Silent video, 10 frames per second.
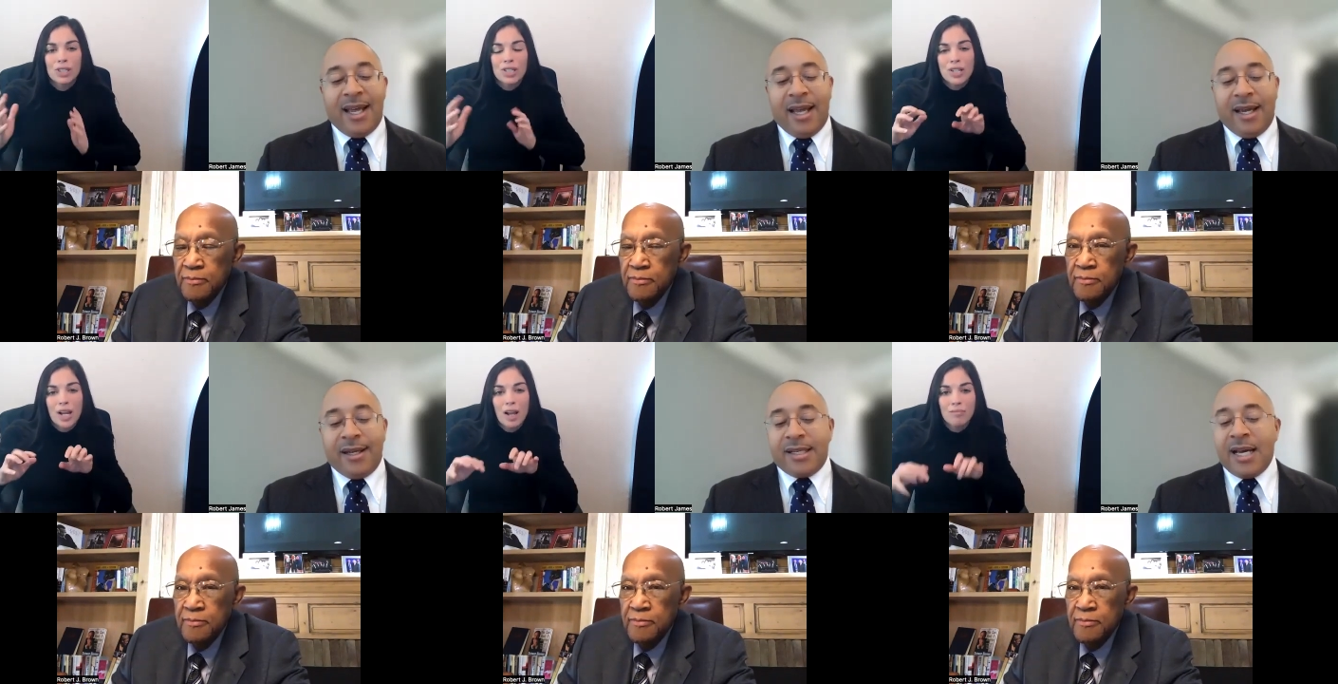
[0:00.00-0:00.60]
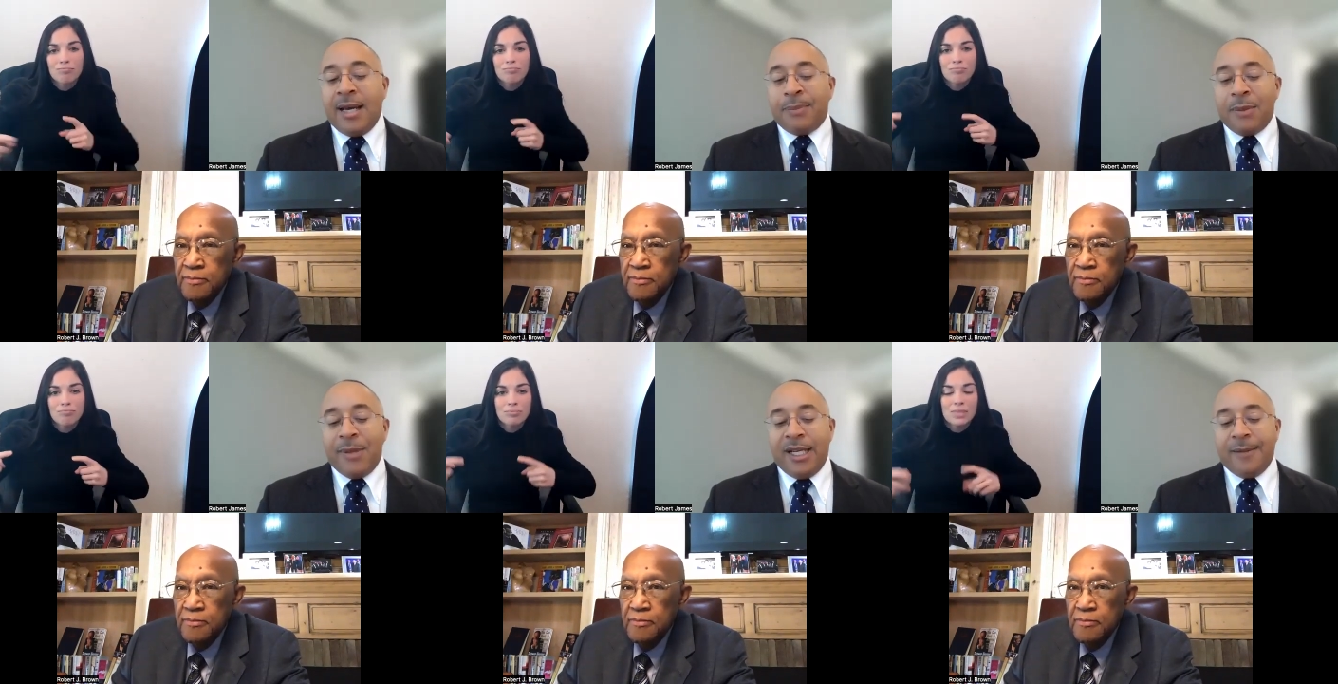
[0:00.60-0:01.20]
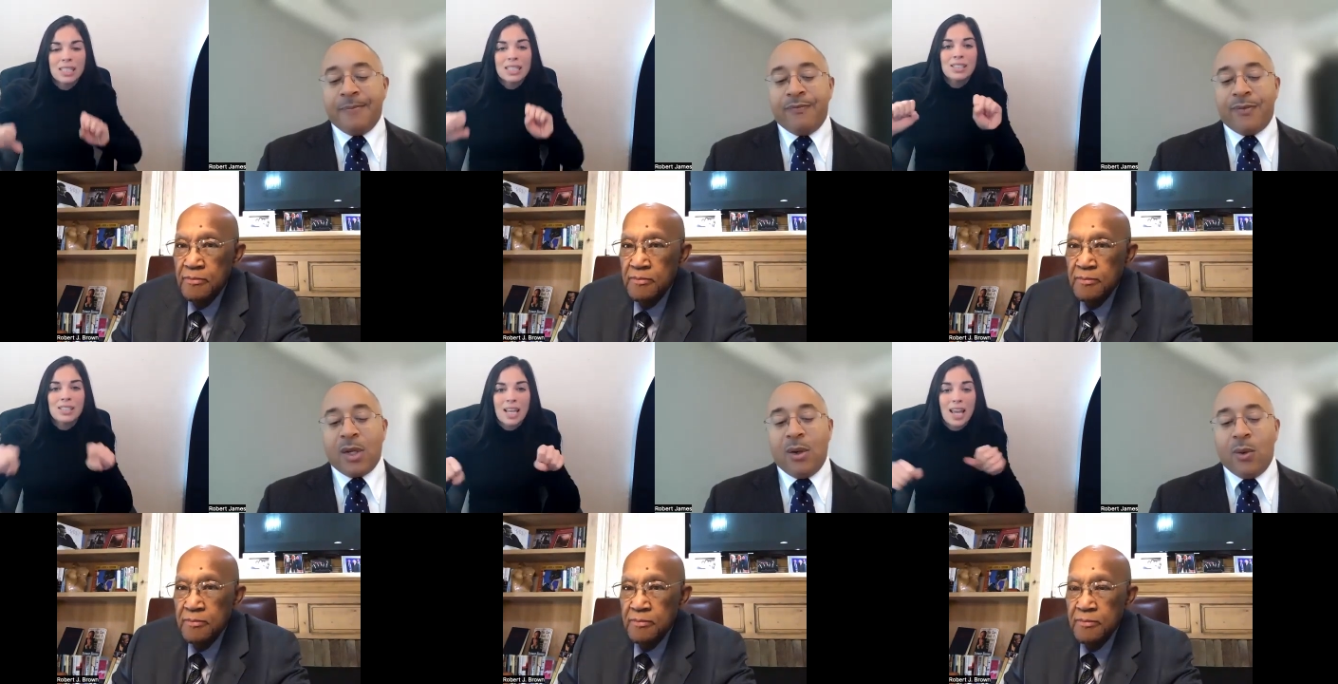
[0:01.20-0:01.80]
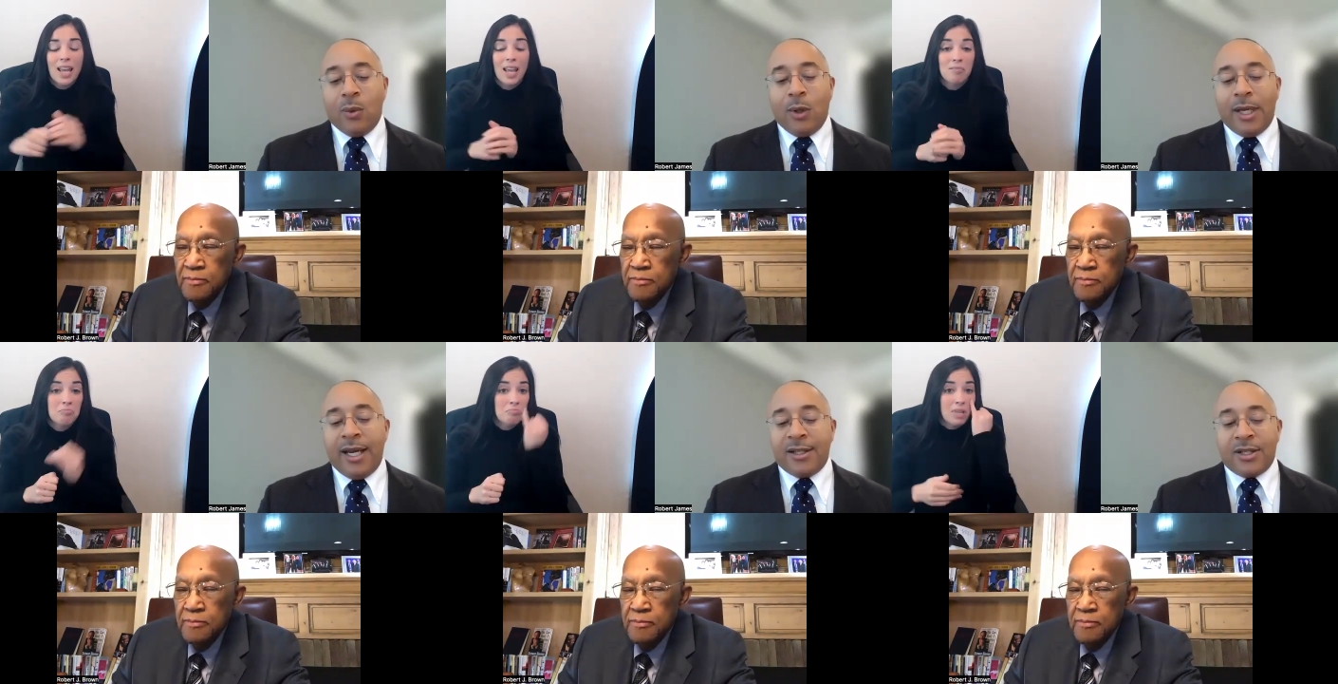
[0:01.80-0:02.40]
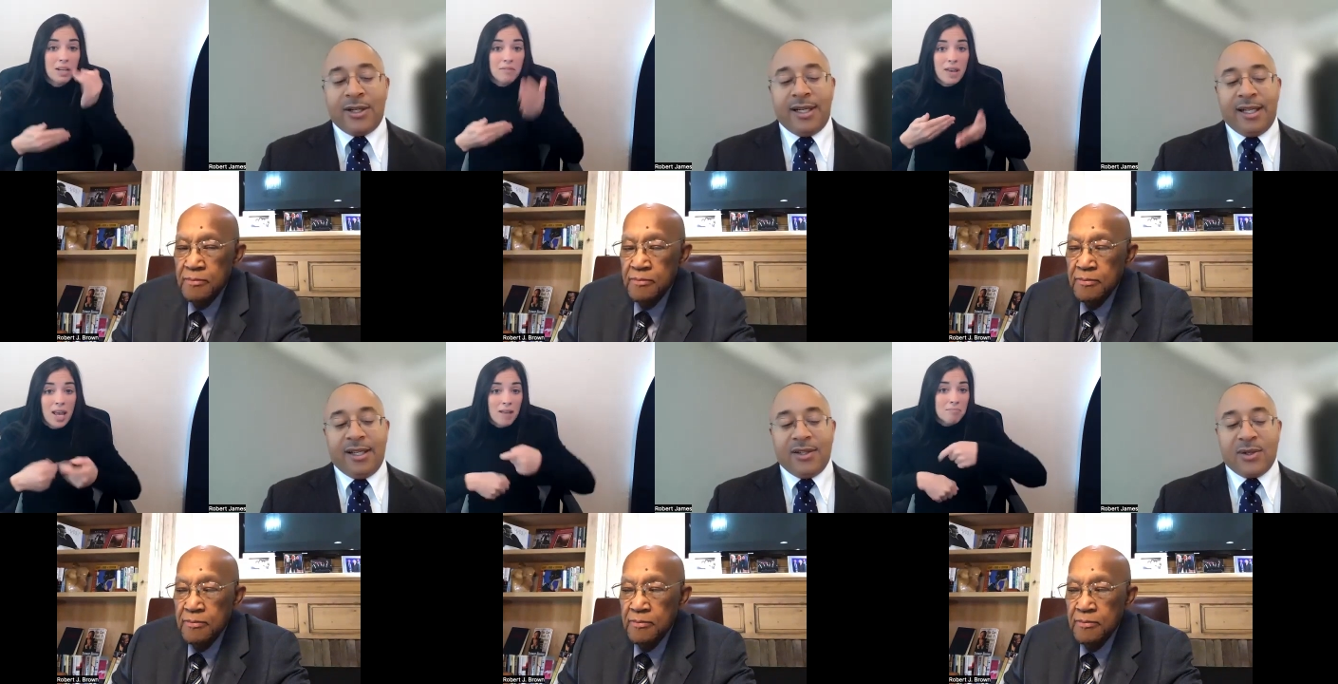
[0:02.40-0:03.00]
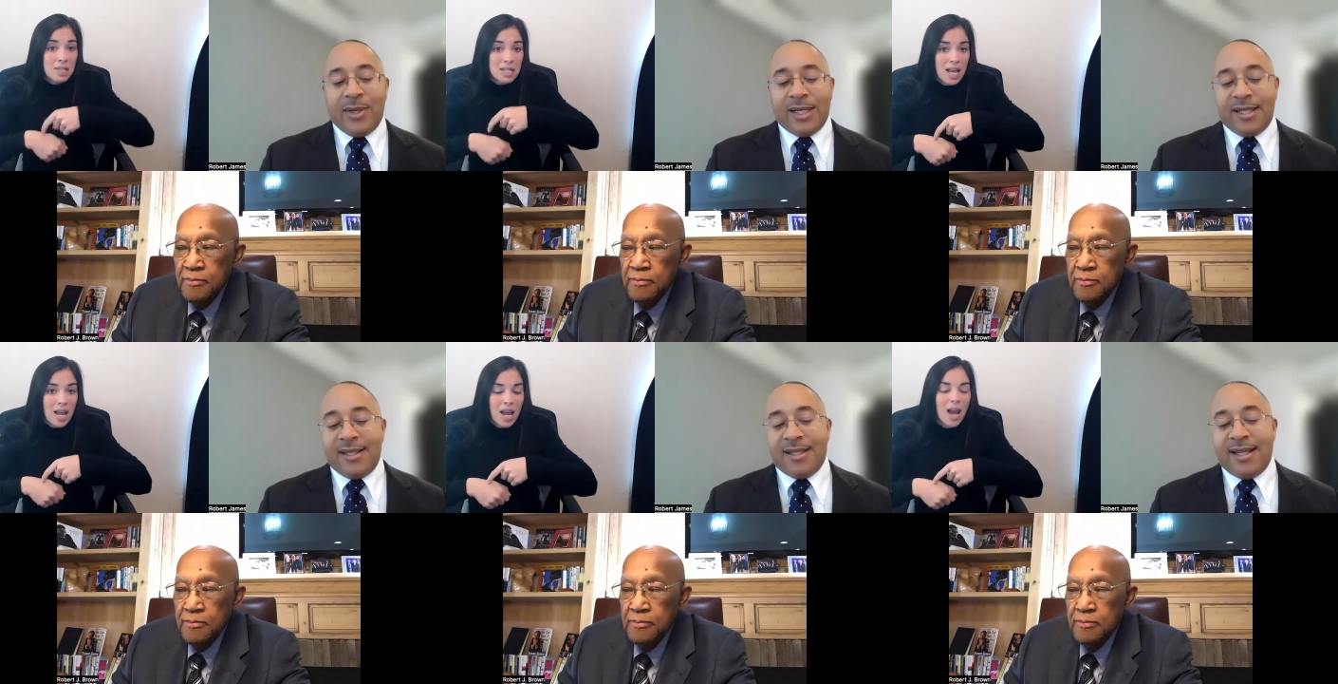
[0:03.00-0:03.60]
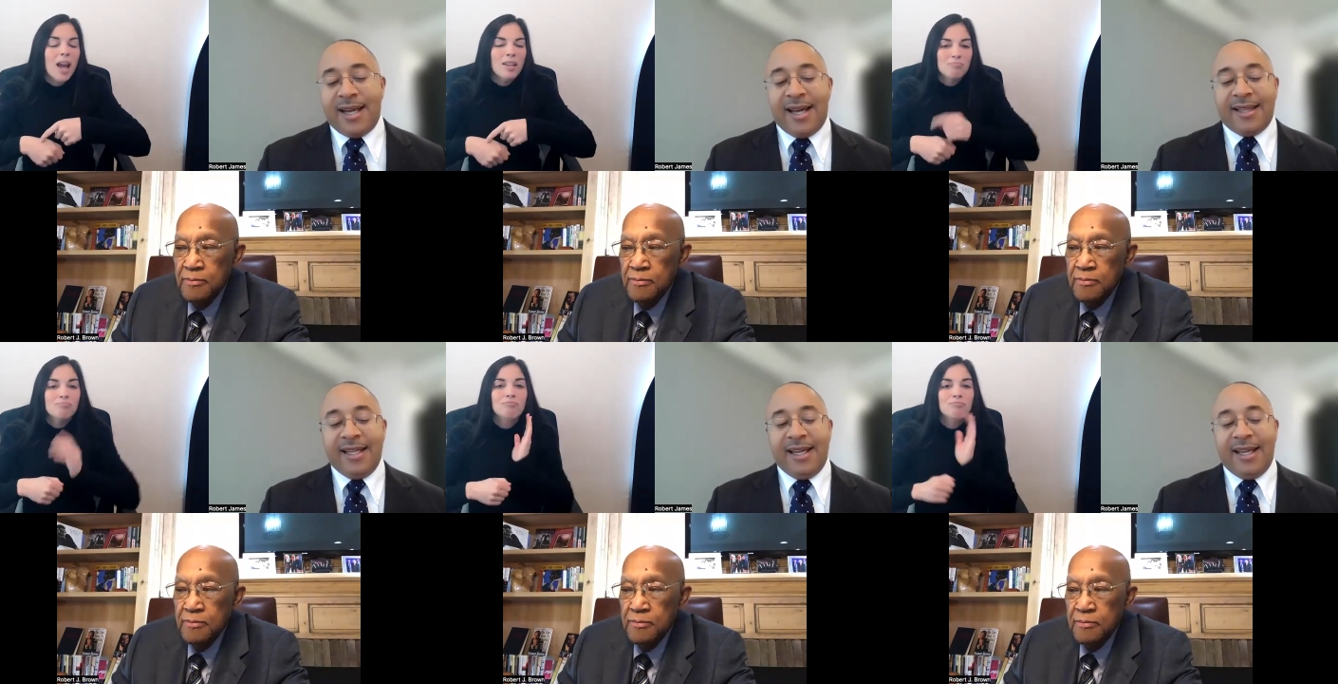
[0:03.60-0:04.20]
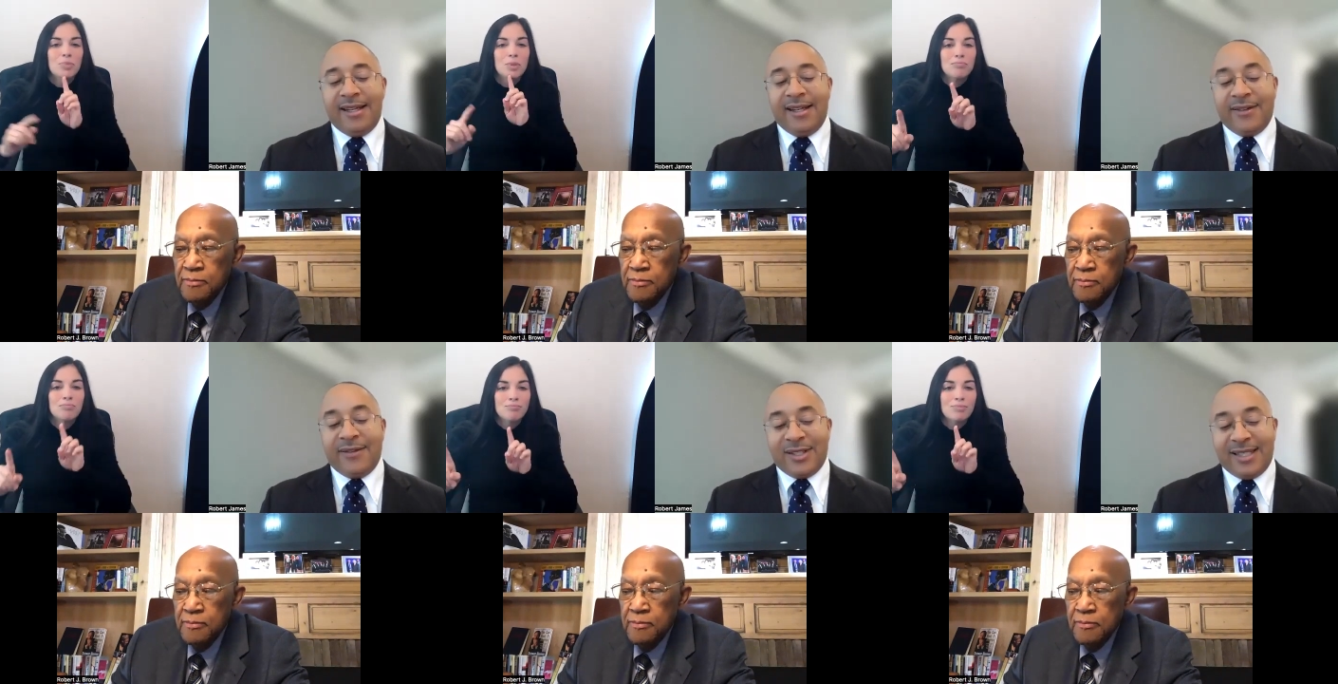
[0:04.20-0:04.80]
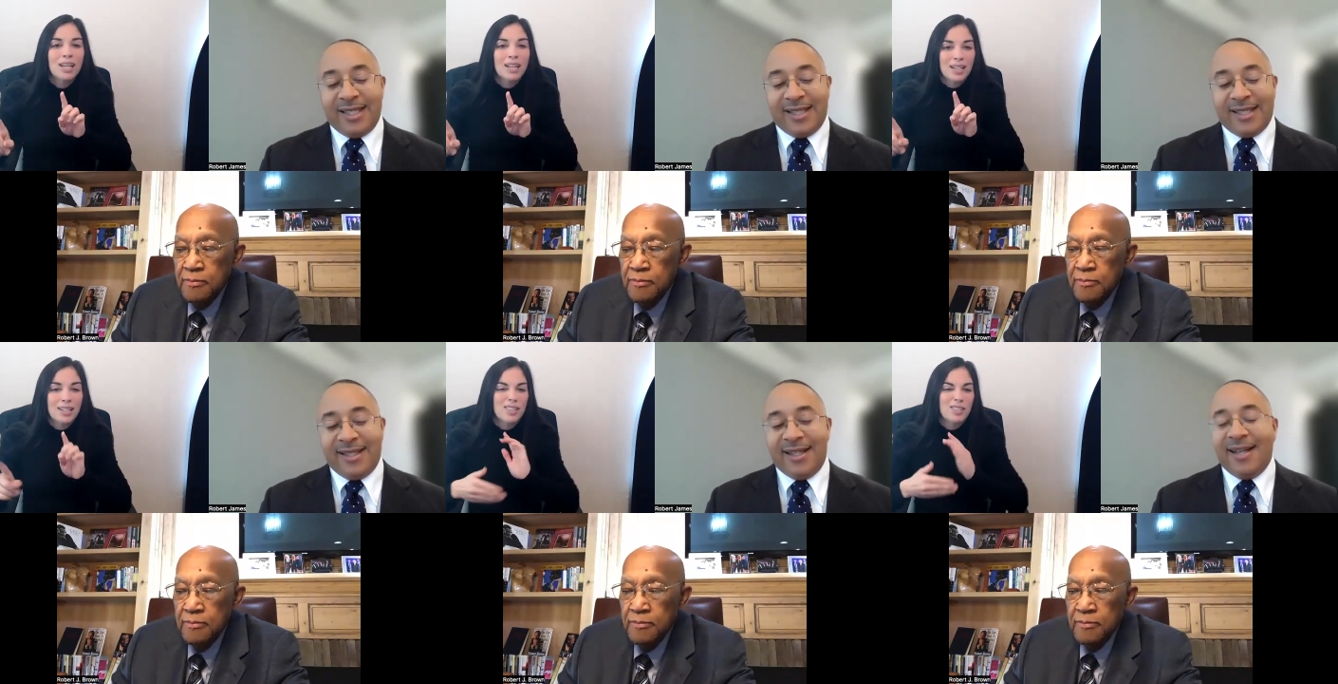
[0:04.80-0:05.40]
Speaker 1: And time permitting, we'll answer any of those questions at the end of our session.